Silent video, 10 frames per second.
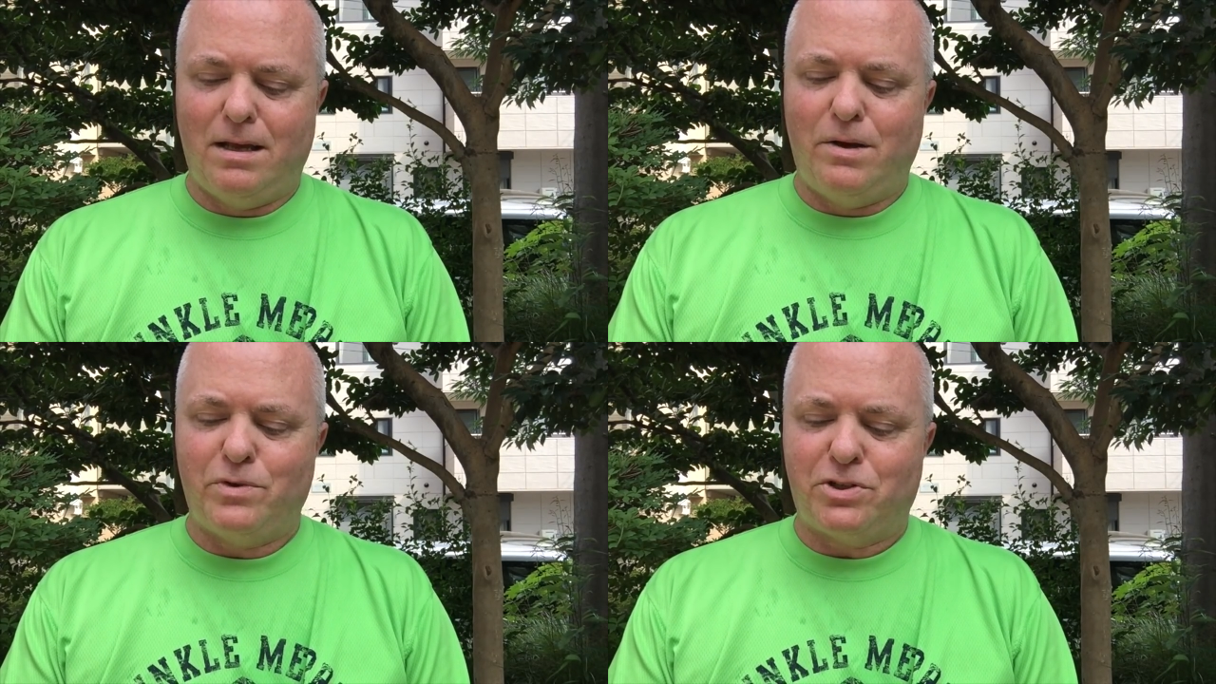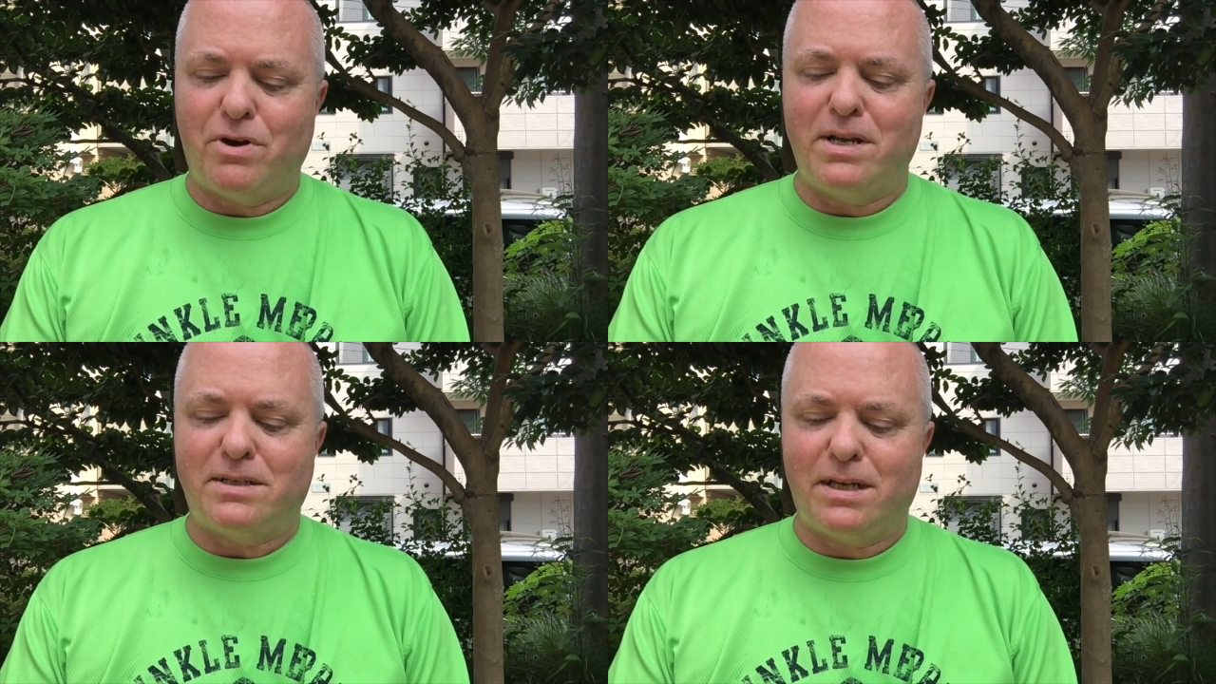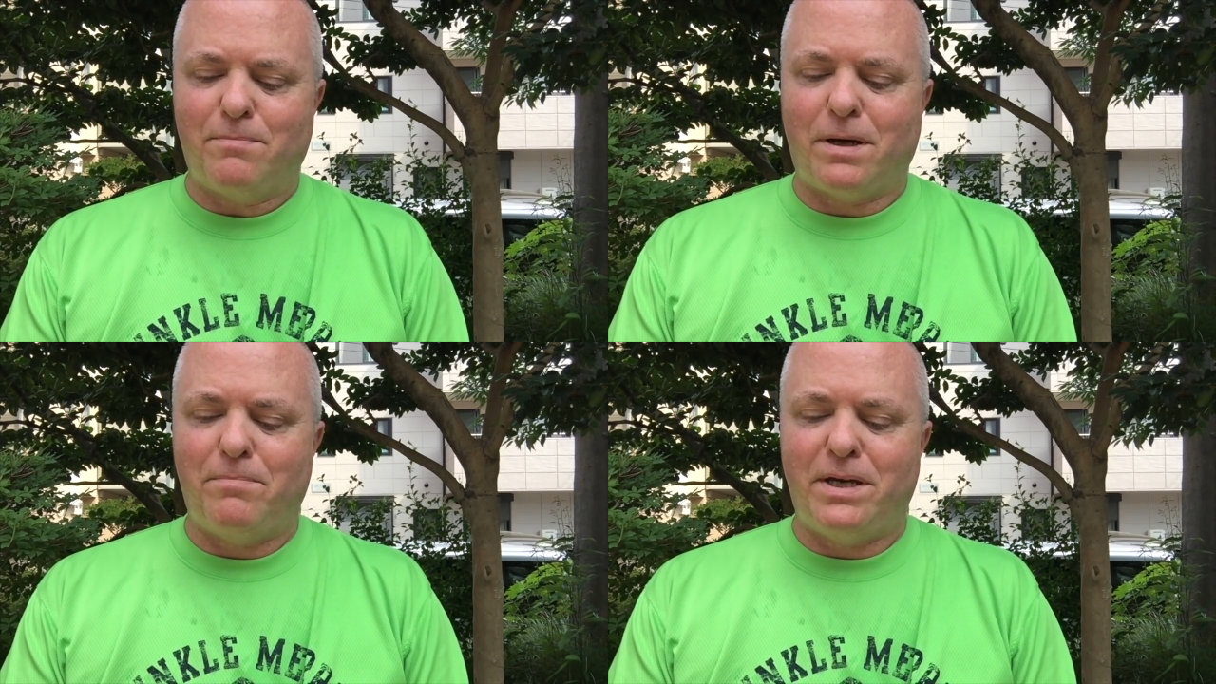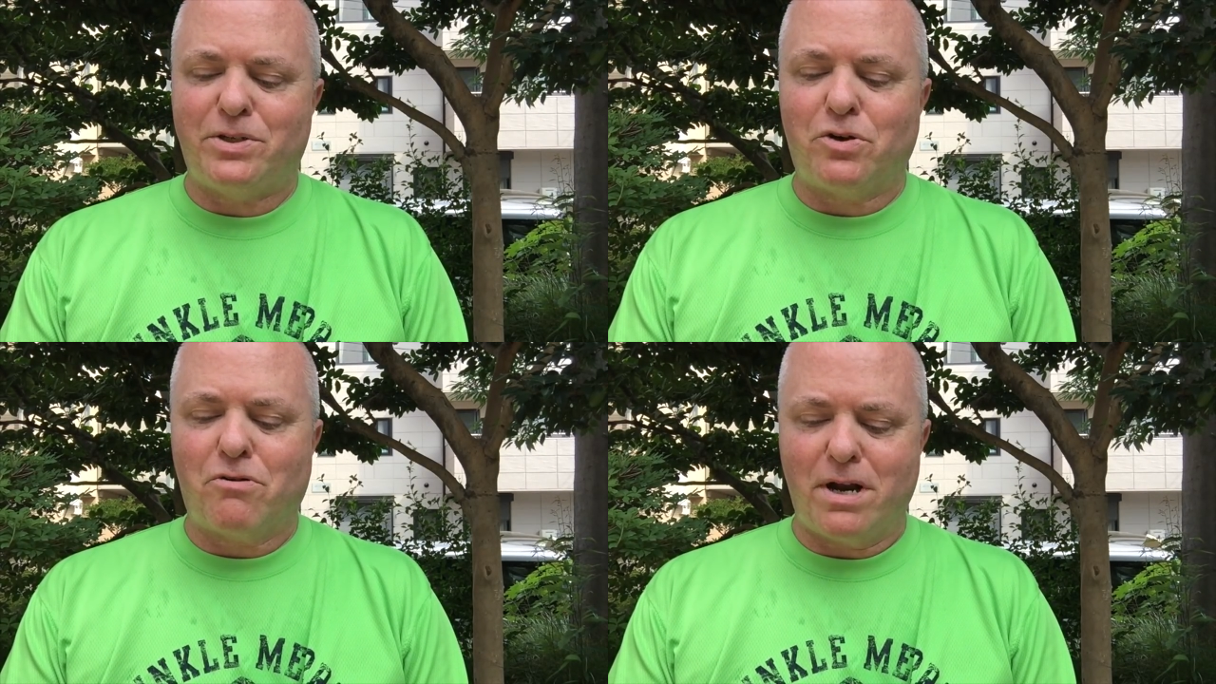It was translated by
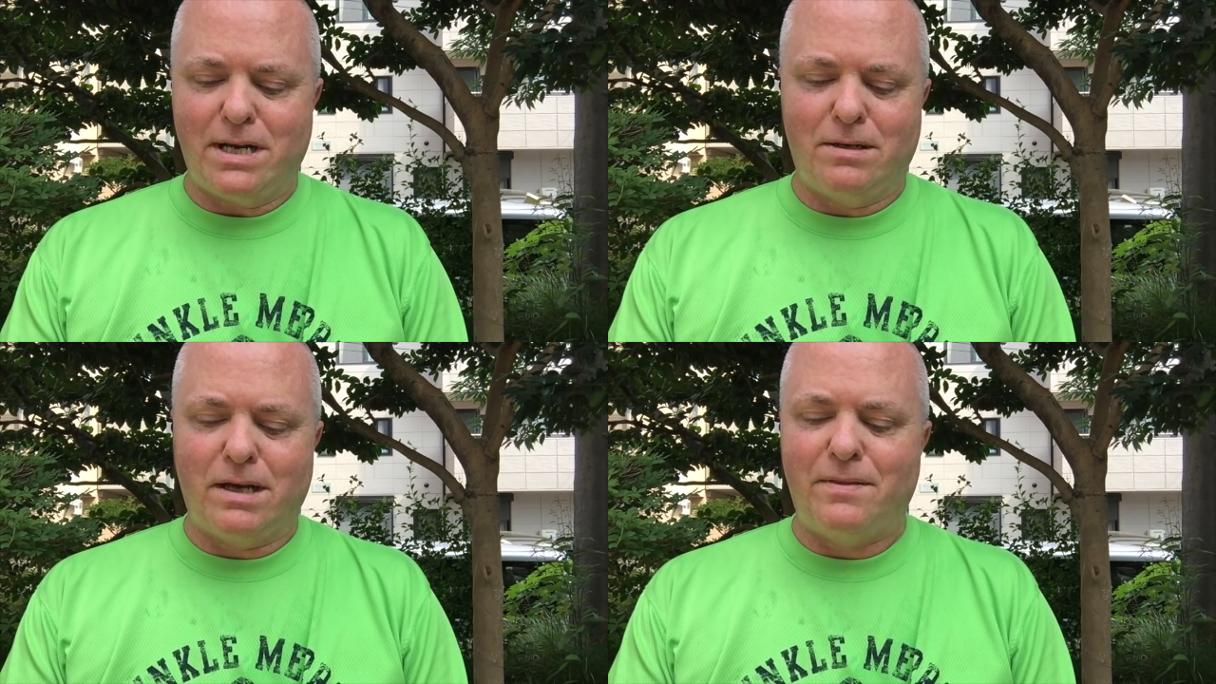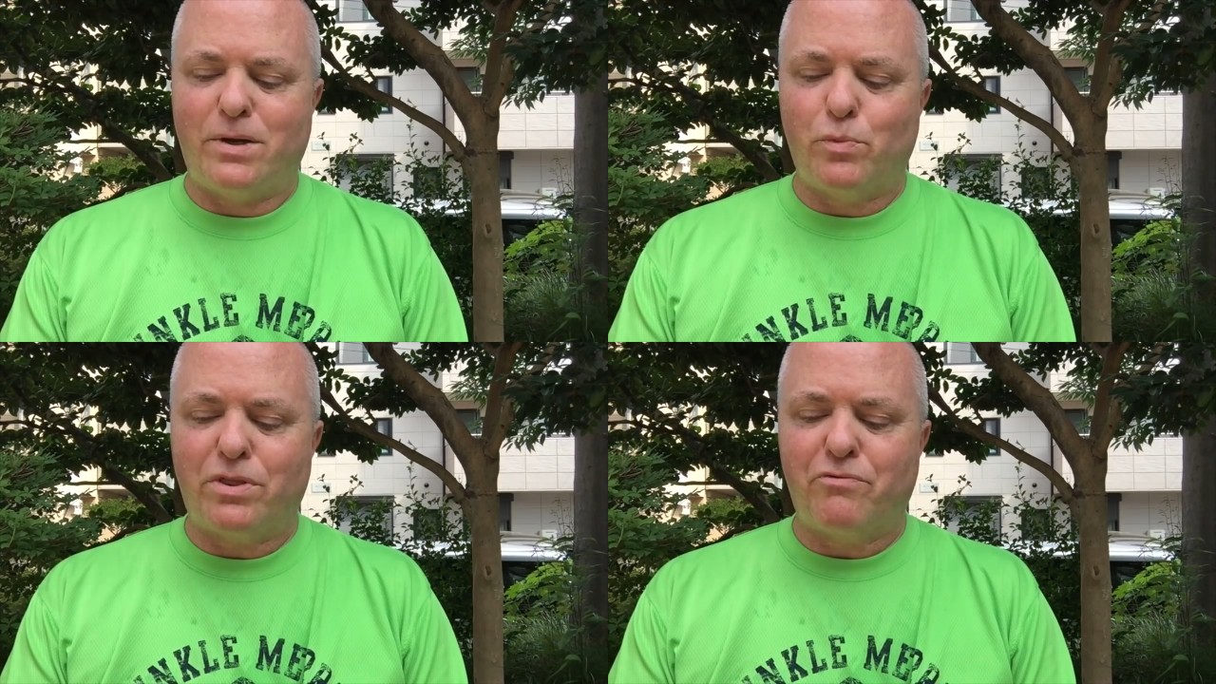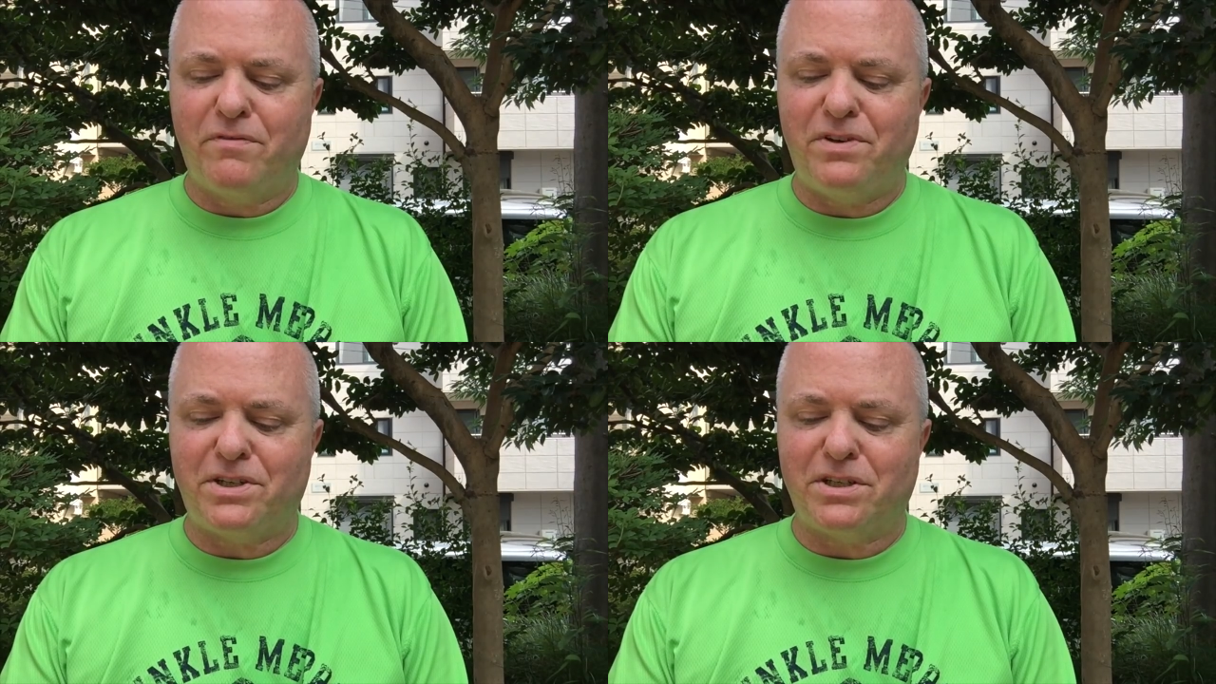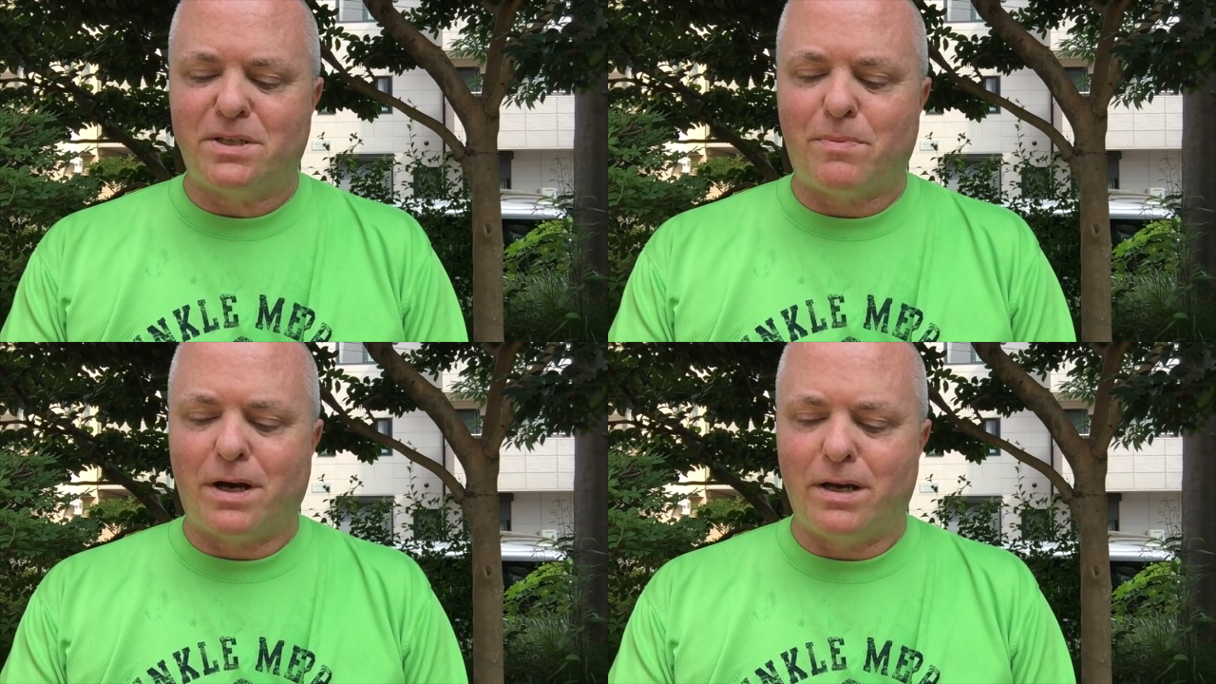Basil Crichton and then with revisions
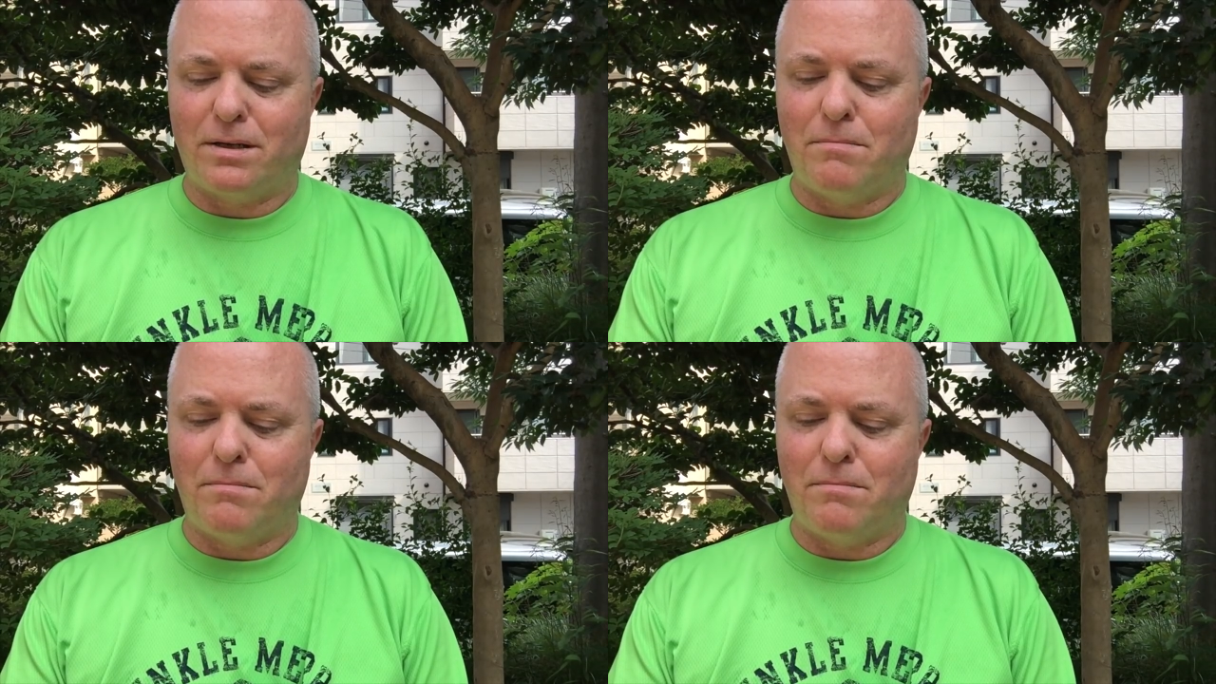by